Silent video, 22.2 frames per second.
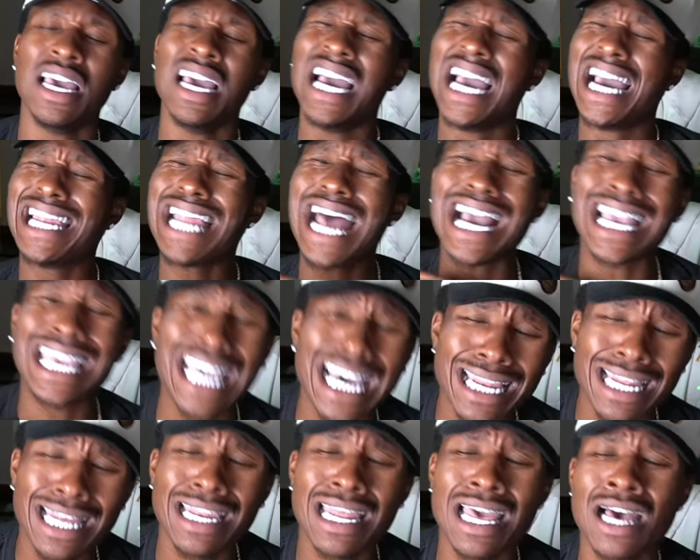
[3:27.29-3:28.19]
And I get
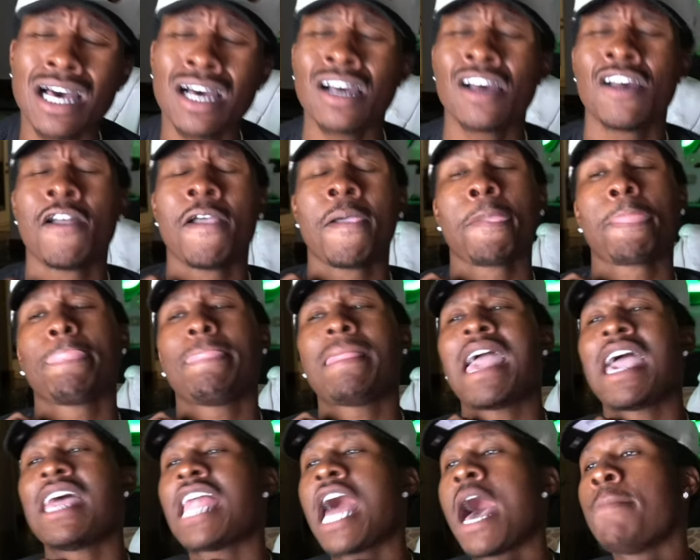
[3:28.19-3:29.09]
in there,
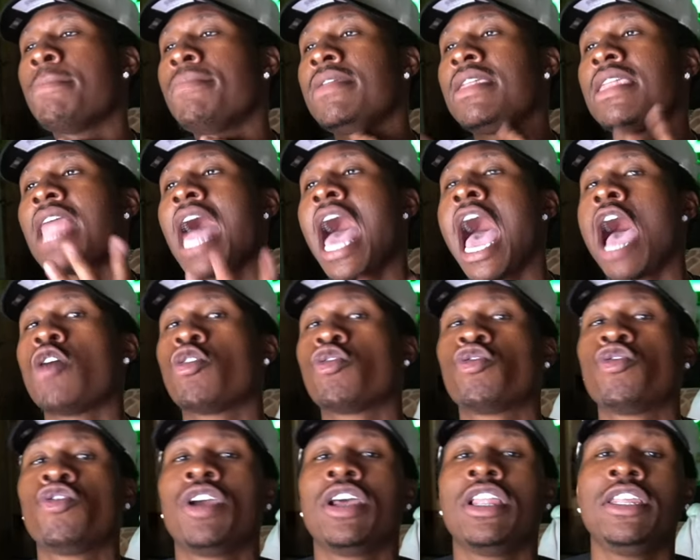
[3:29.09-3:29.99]
and I'm not
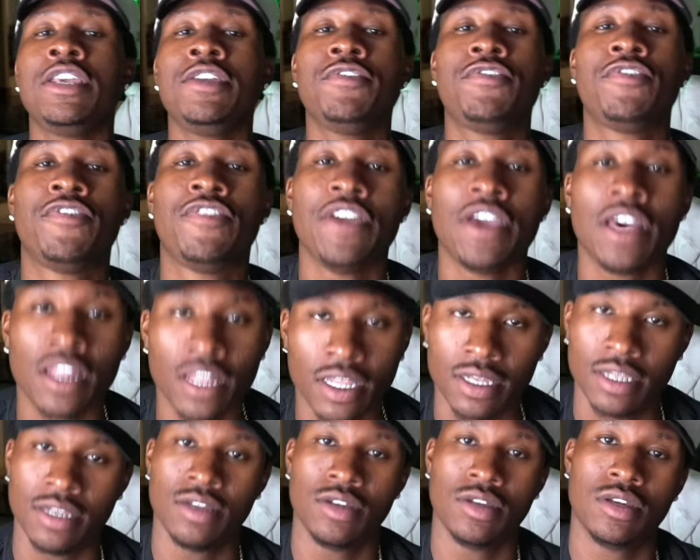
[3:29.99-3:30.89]
really
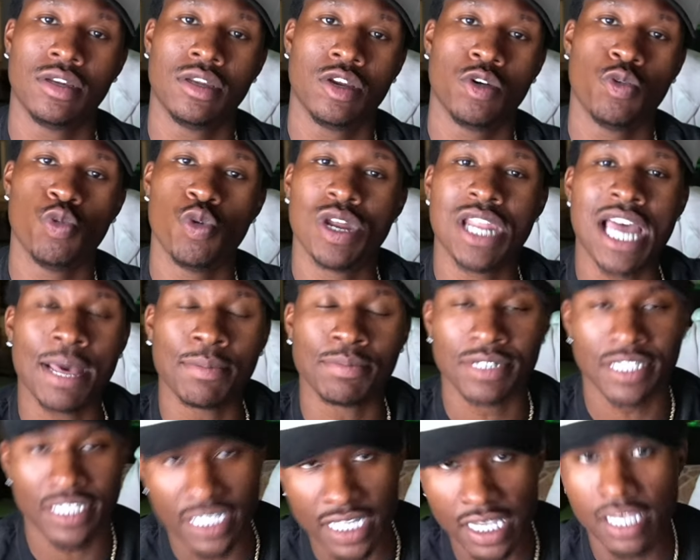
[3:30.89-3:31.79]
feeling what I'm
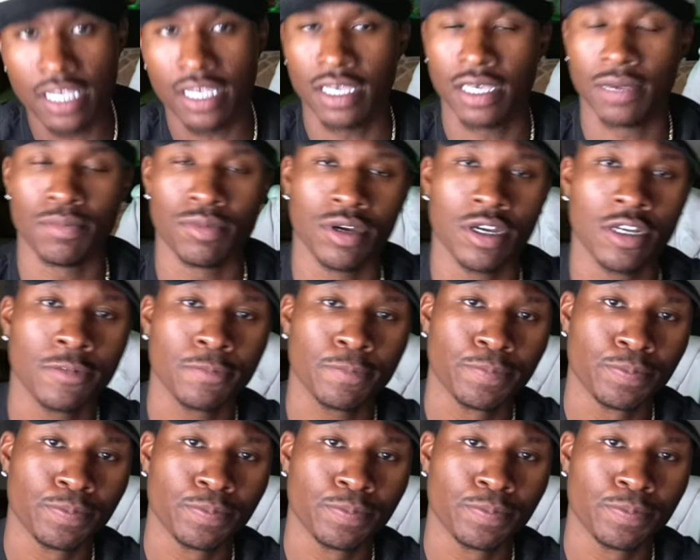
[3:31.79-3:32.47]
seeing, bro.